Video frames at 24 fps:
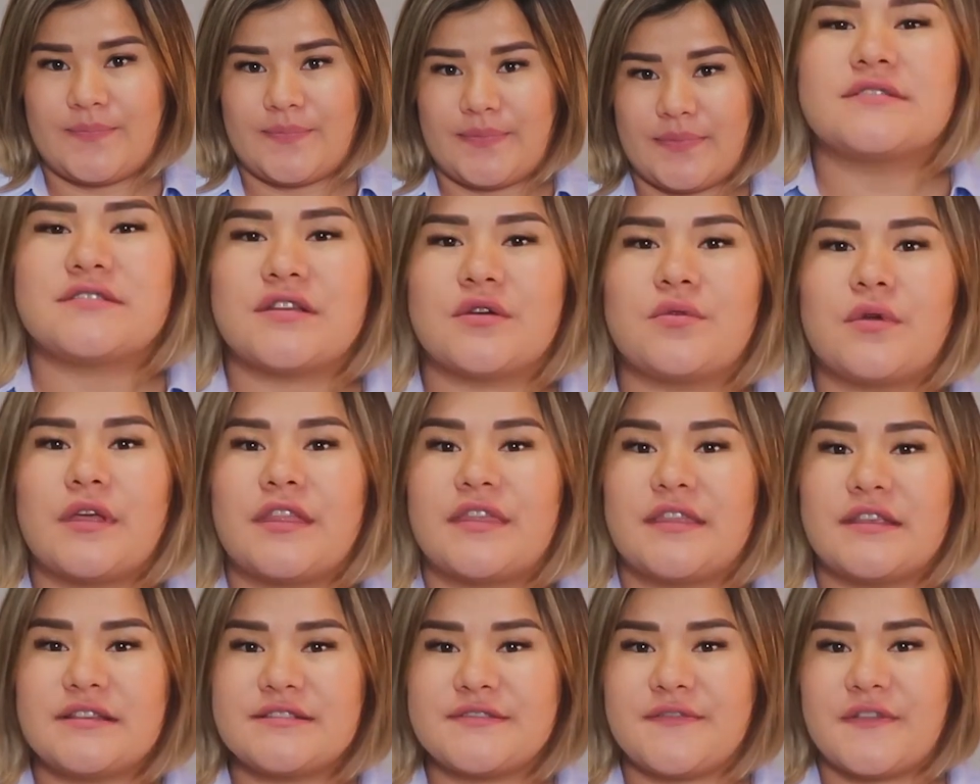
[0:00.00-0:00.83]
So in
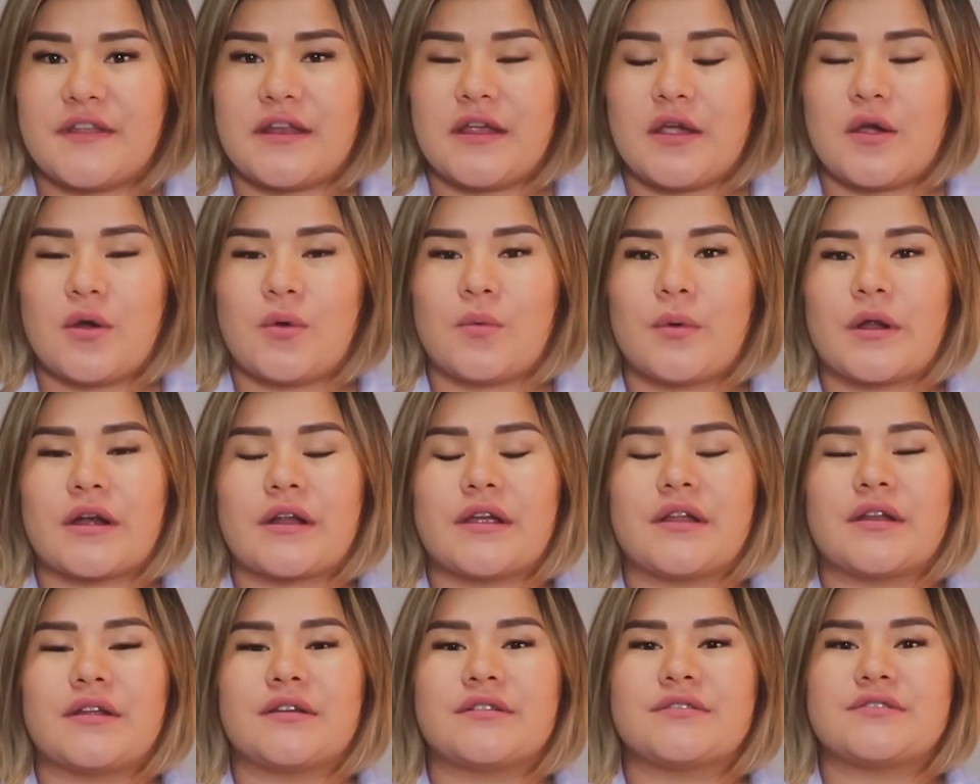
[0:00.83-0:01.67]
this video, we're
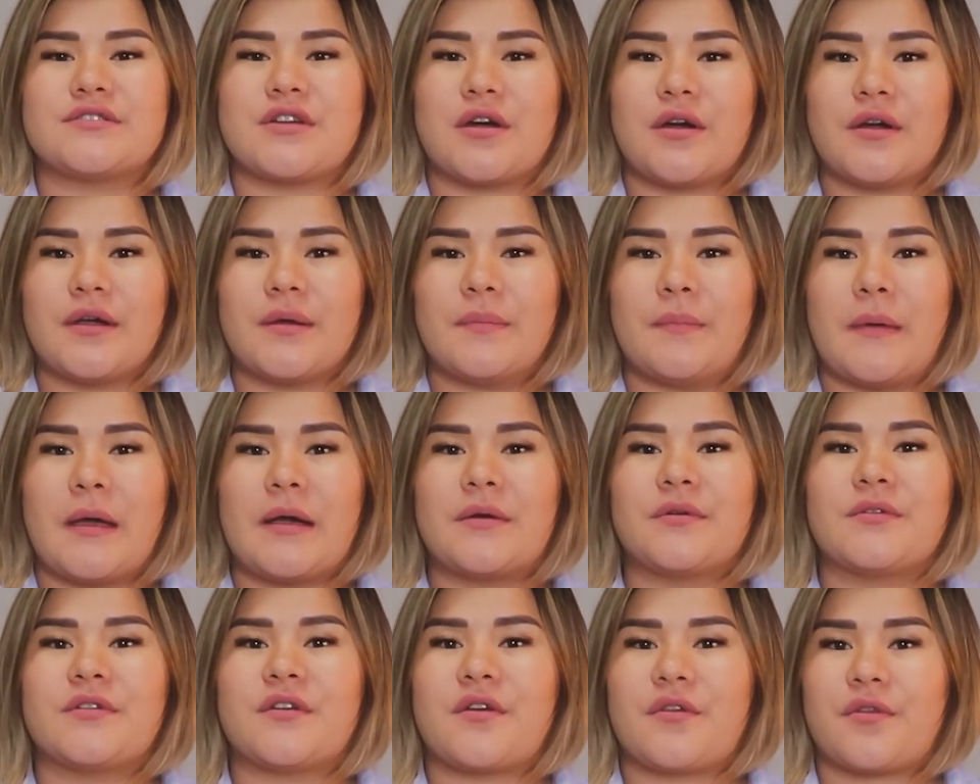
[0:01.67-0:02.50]
going to talk
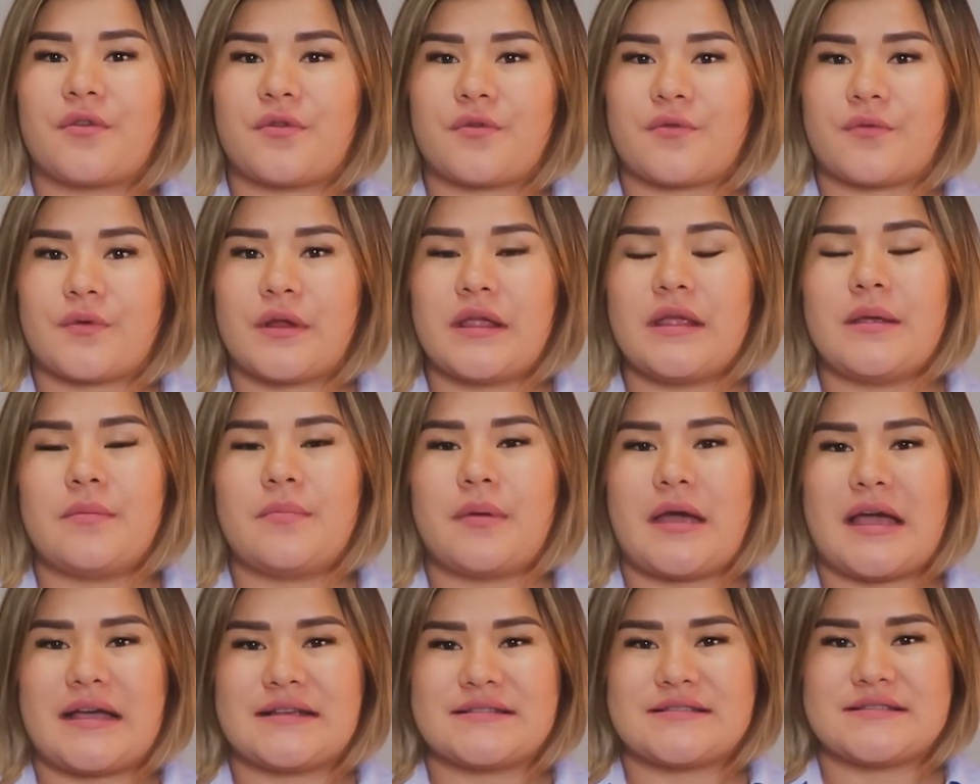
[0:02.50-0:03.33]
about three
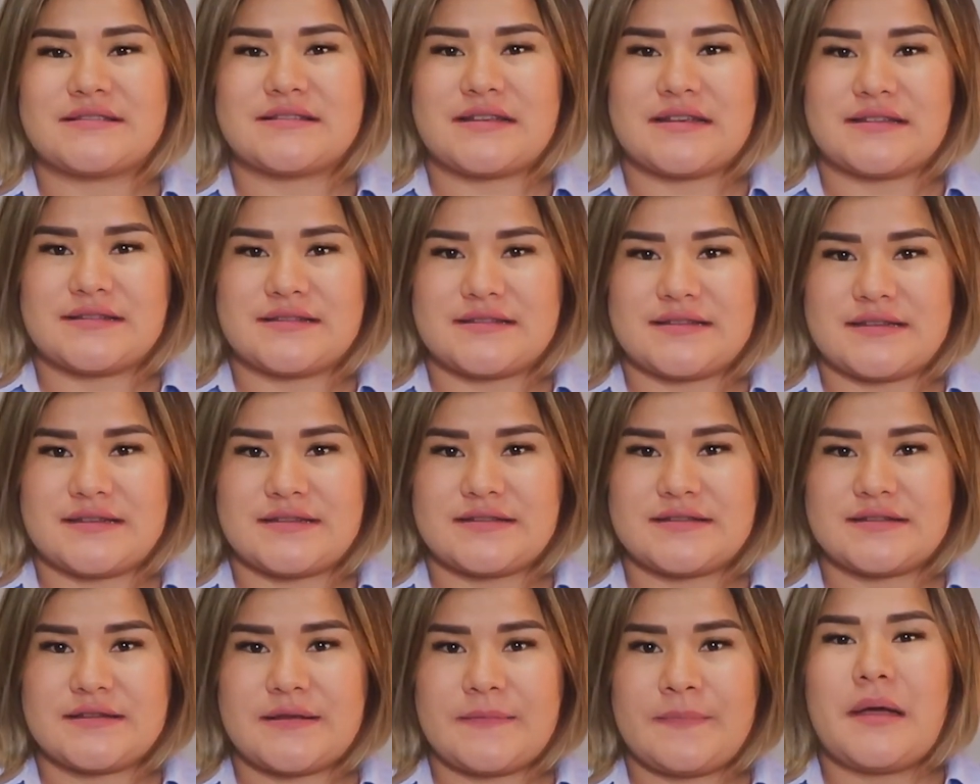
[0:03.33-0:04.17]
past
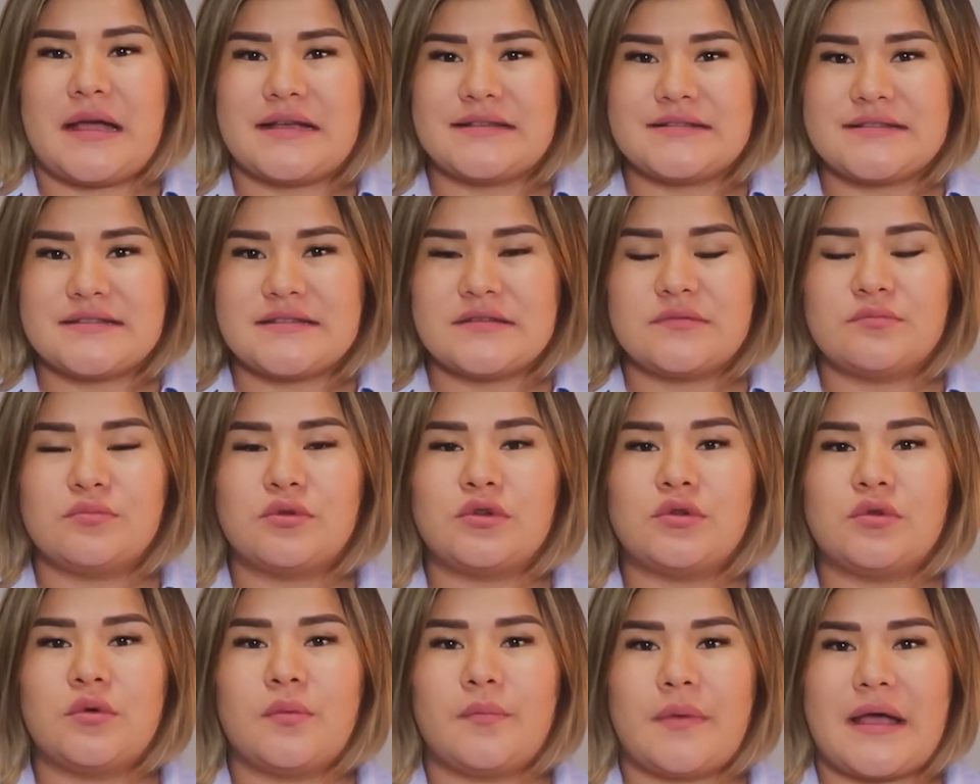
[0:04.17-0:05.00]
tenses: past
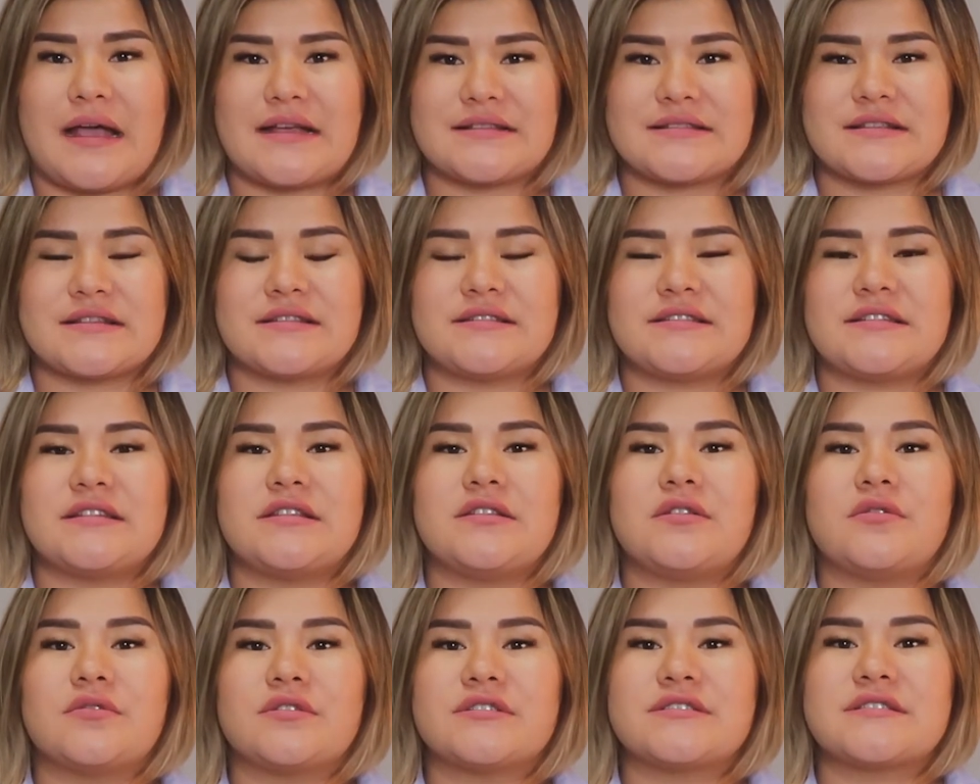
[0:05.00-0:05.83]
simple, past
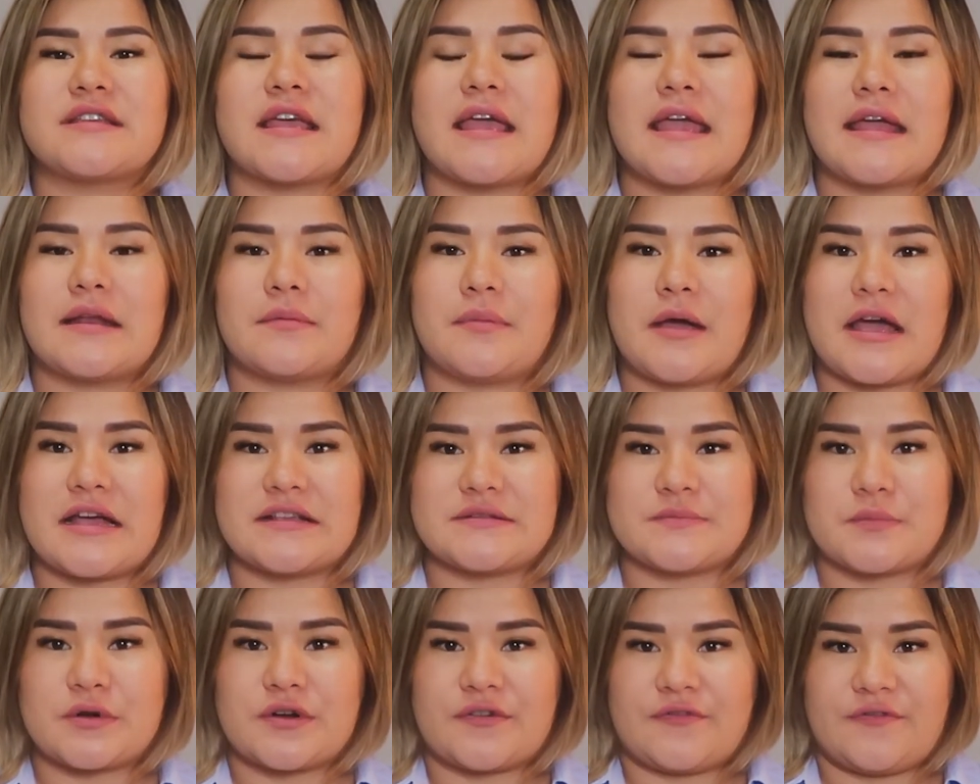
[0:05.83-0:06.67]
continuous, and
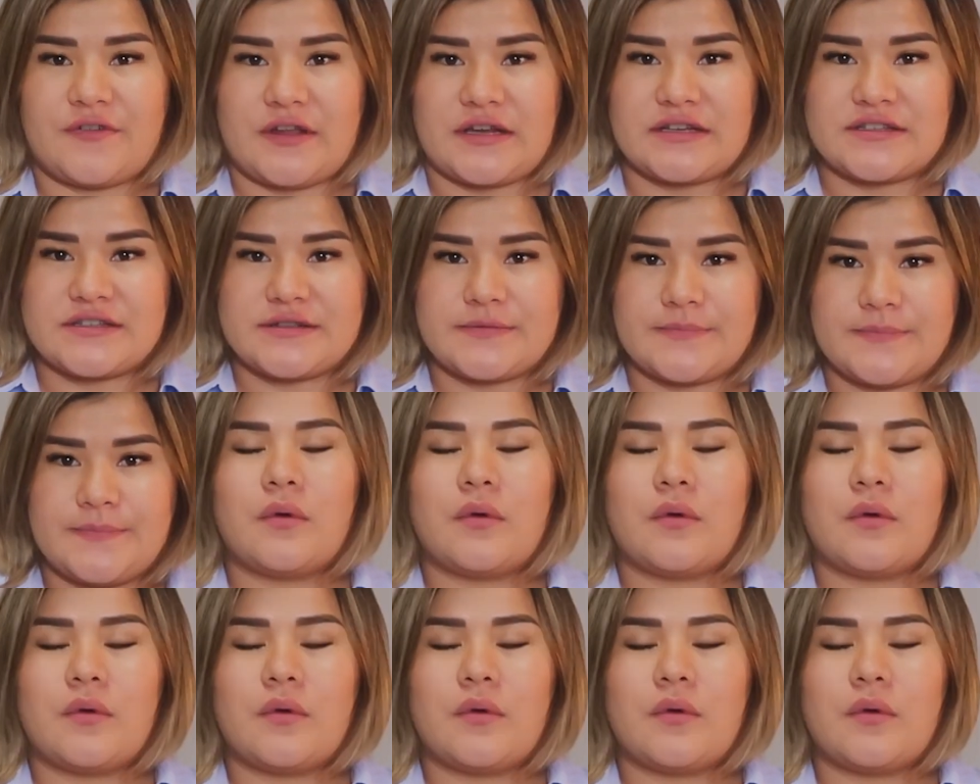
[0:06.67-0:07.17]
past perfect.